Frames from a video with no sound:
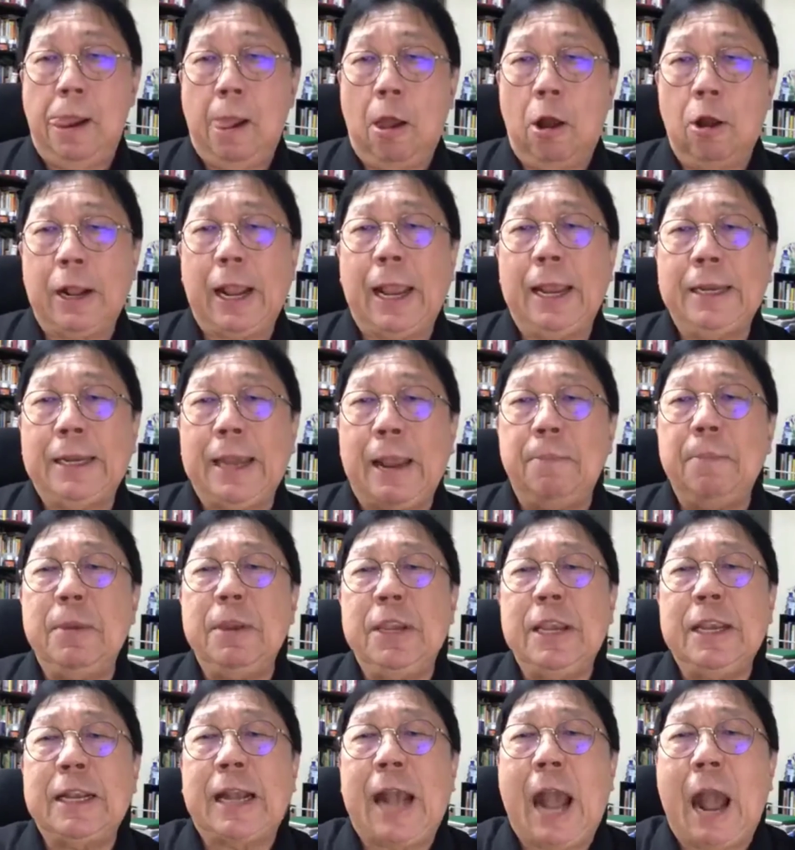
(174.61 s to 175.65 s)
Okay, that
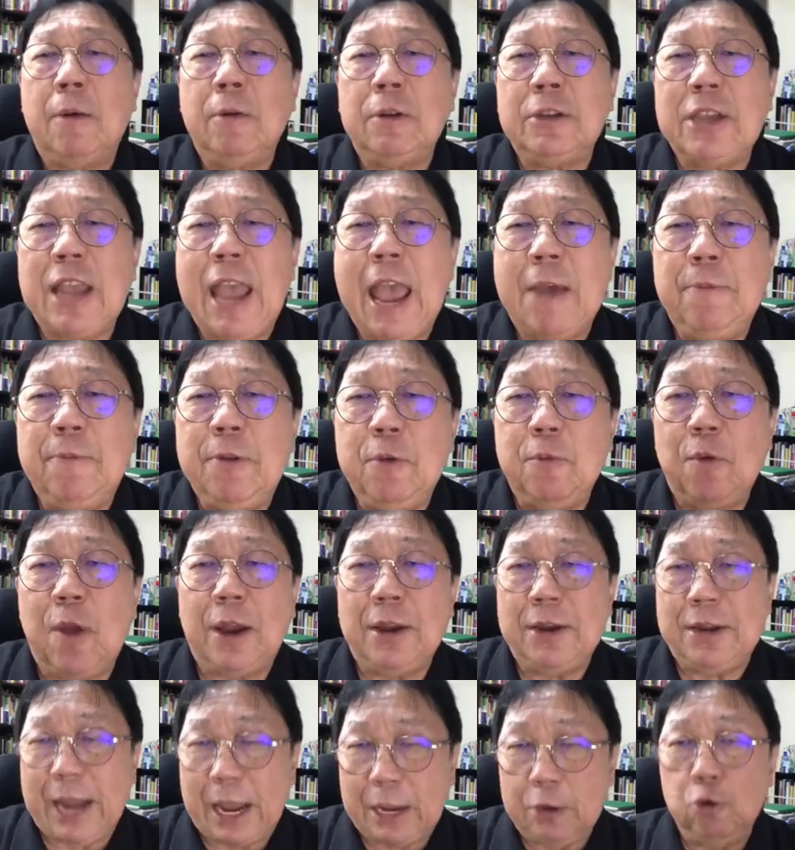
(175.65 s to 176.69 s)
means it covers
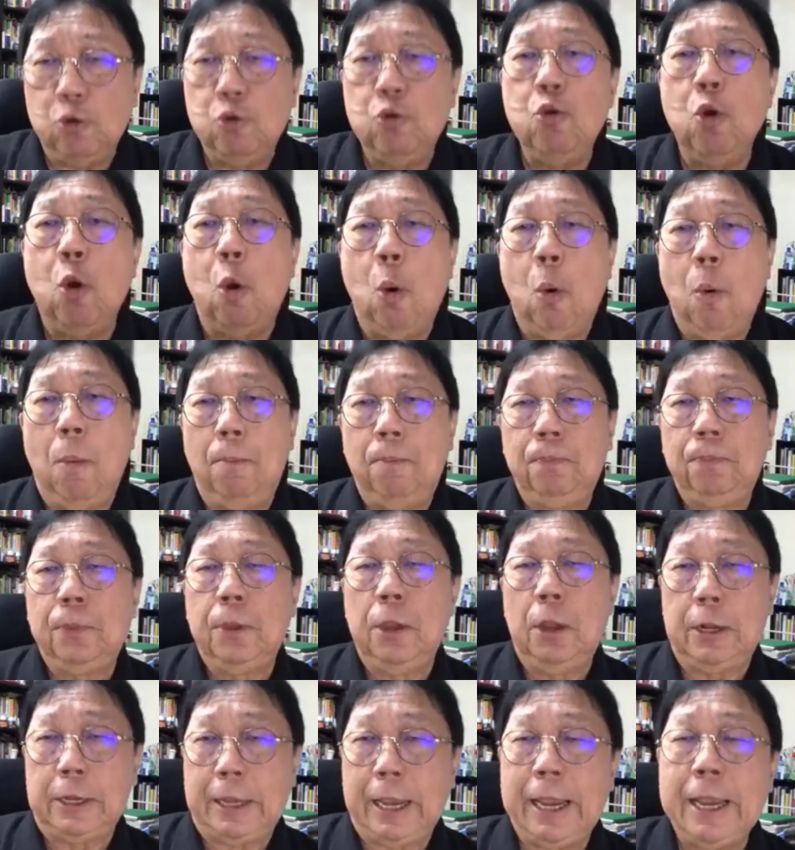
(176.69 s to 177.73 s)
everyone that you know.
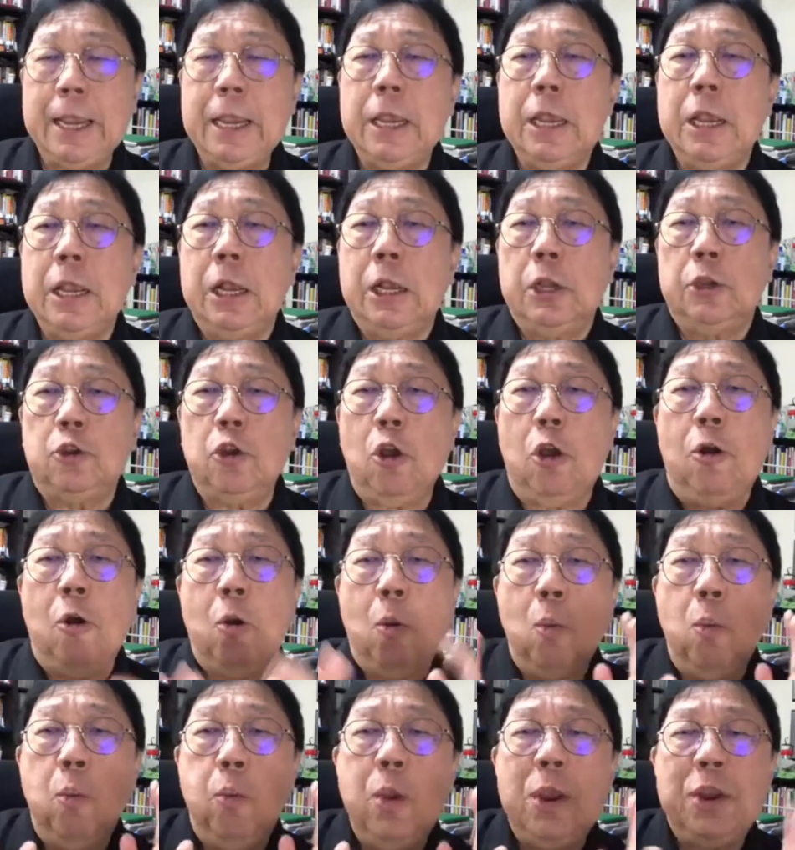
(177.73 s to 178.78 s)
Okay, so
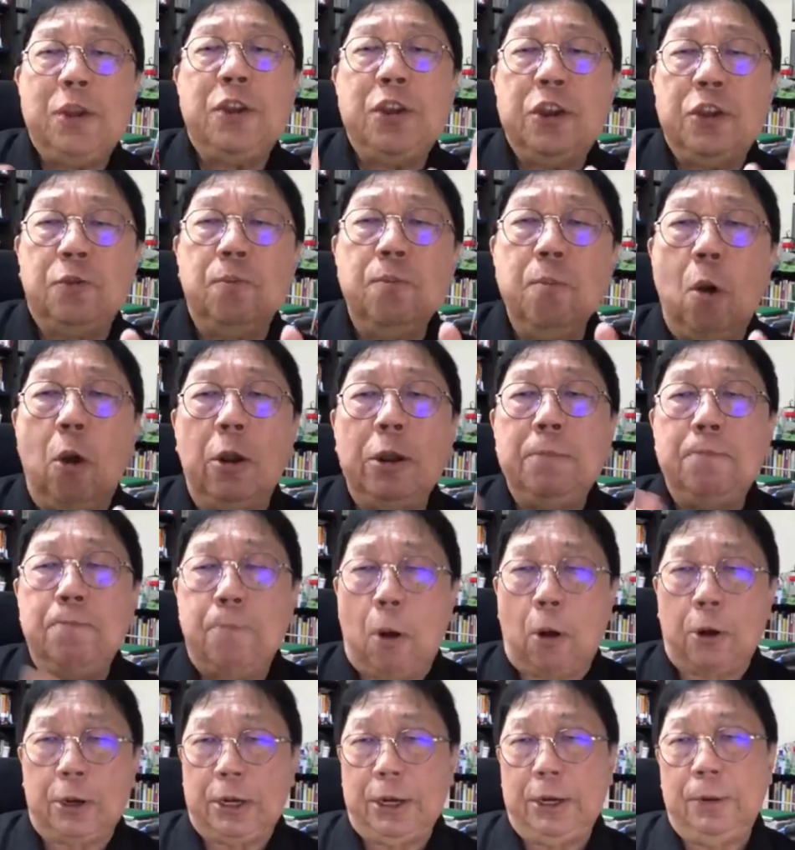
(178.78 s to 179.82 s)
which is more
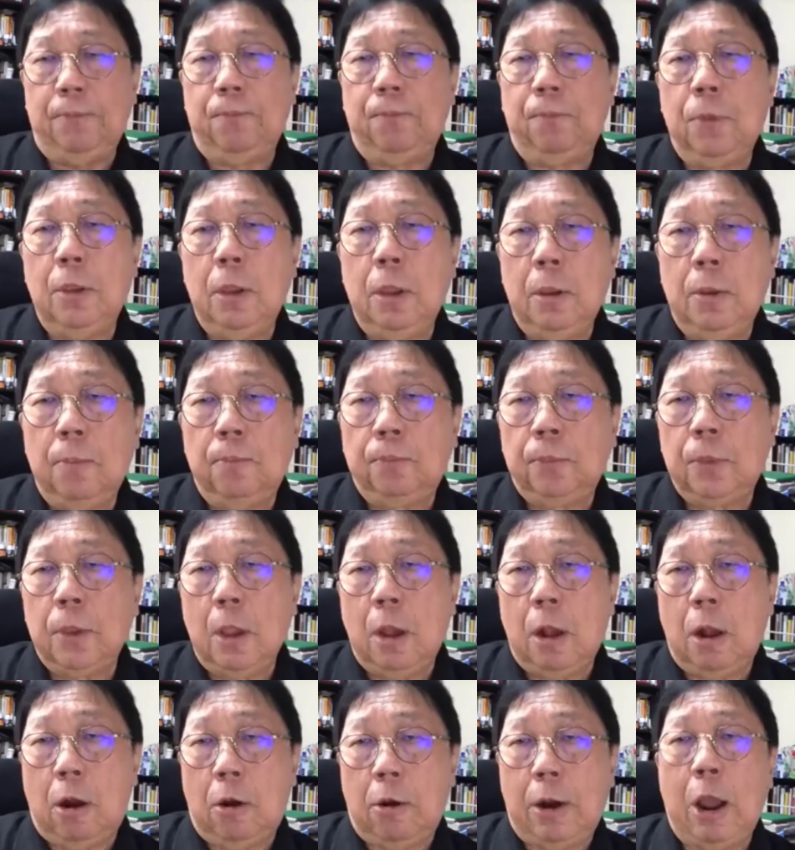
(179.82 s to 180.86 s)
important?
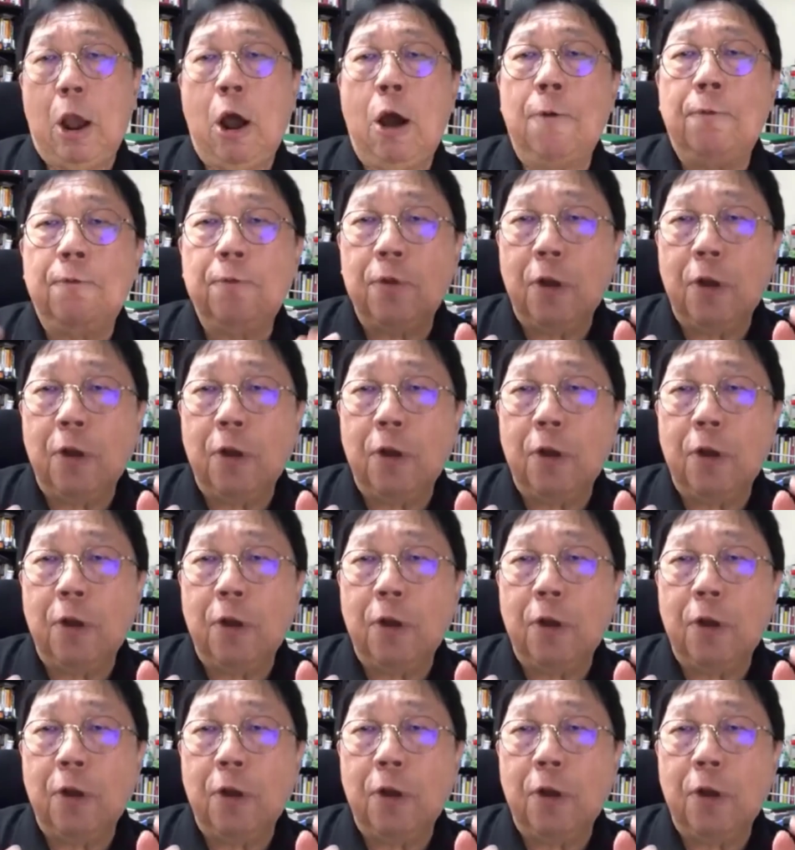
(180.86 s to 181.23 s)
All right, of